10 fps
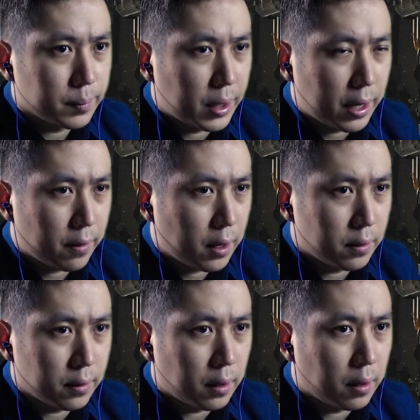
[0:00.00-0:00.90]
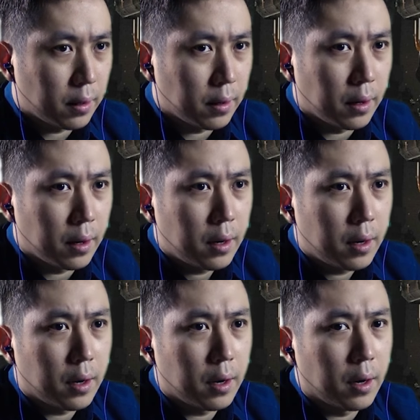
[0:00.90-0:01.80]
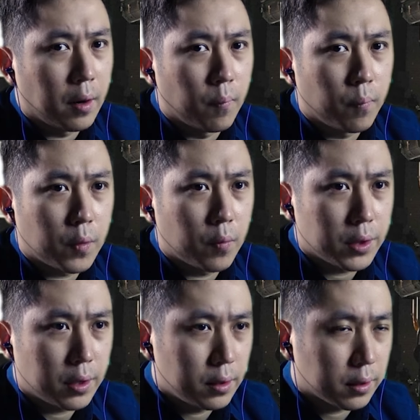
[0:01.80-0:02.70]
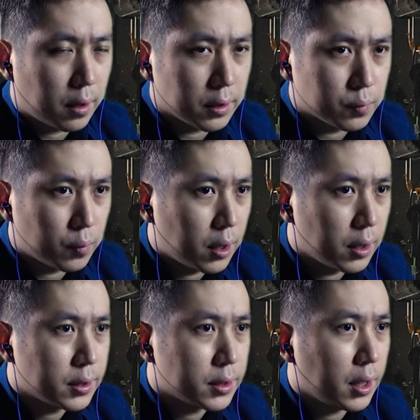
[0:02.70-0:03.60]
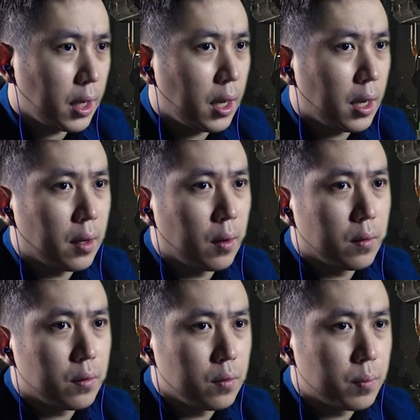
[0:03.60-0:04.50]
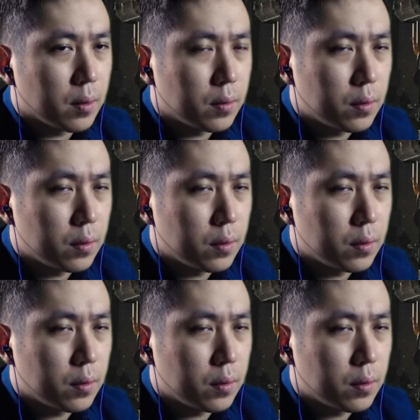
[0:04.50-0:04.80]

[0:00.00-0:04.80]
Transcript: background on what the Holocaust was and who